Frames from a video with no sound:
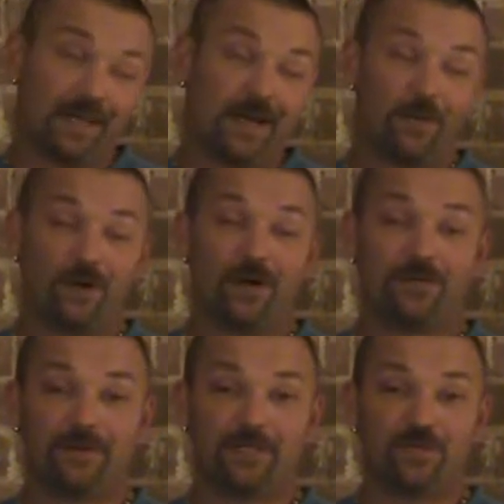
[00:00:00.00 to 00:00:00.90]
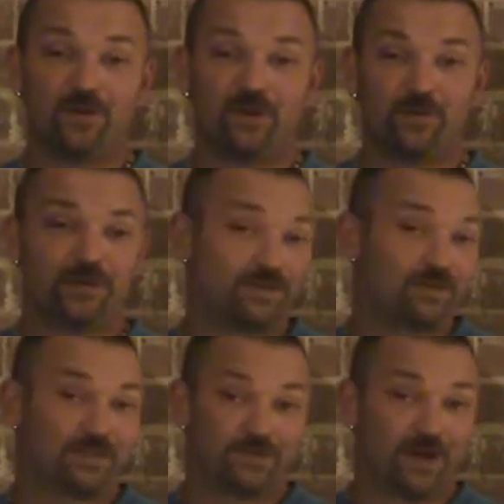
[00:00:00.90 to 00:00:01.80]
And we were off the next morning. We took
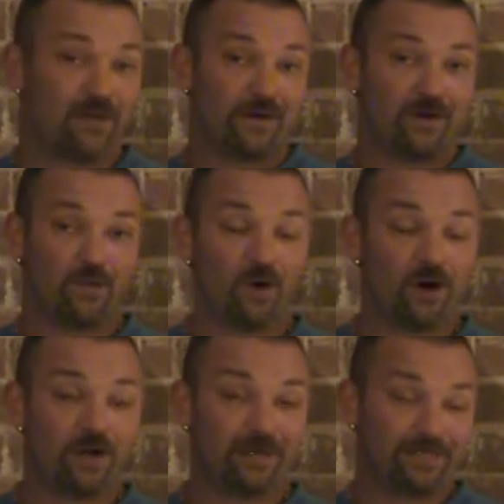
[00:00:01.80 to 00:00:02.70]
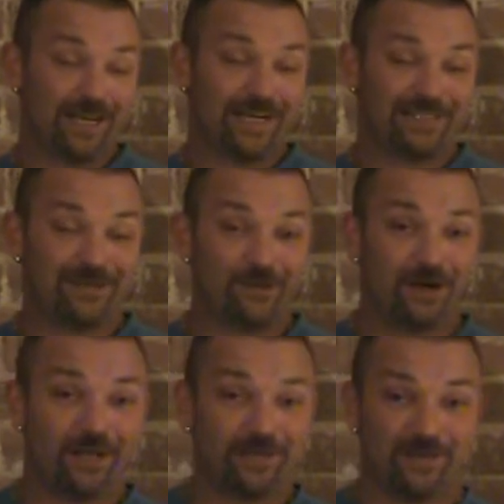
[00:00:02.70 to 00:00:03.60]
this five-hour water taxi
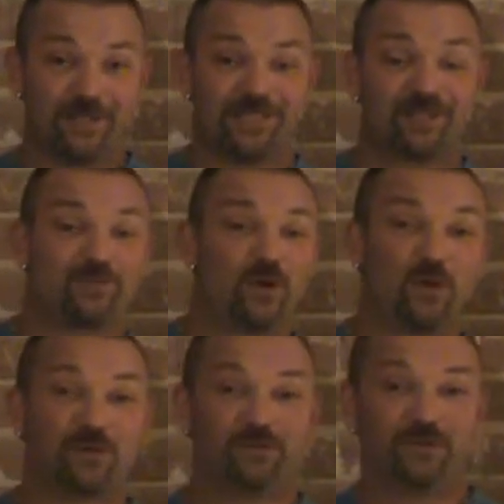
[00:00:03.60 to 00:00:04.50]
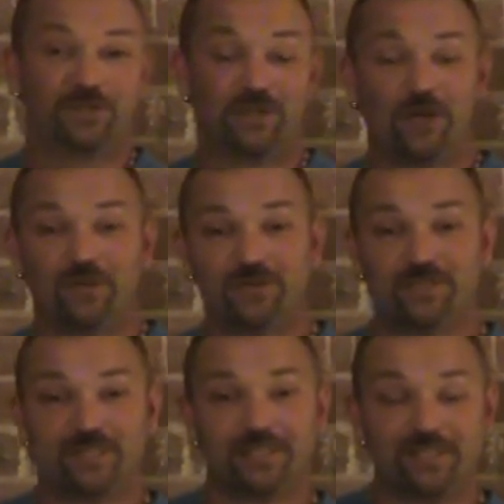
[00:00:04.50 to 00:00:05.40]
ride to this small little village called
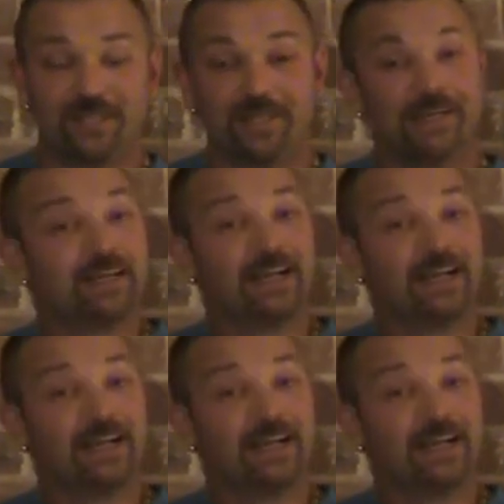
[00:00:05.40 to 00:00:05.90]
Usisya,